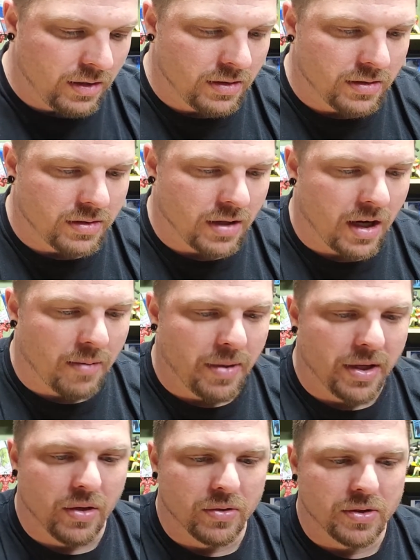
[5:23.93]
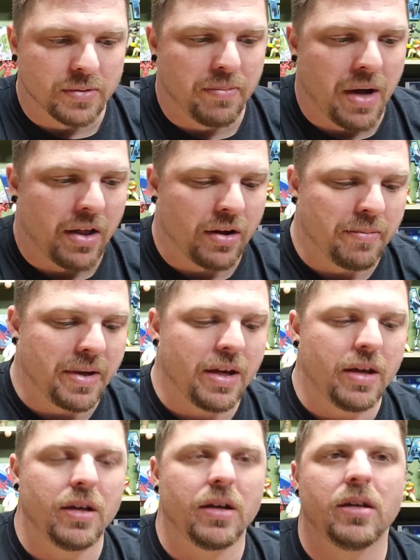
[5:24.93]
Sorry, my nose is bothering me.
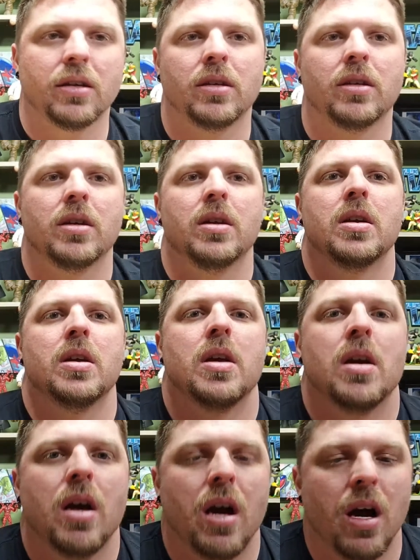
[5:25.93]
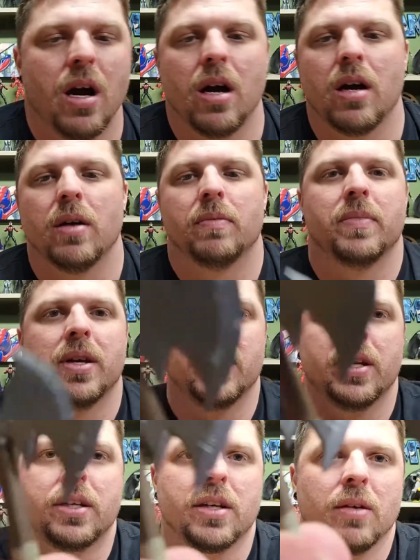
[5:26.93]
And then
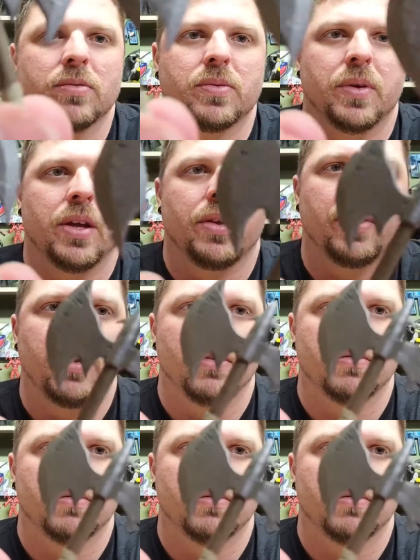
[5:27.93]
he comes with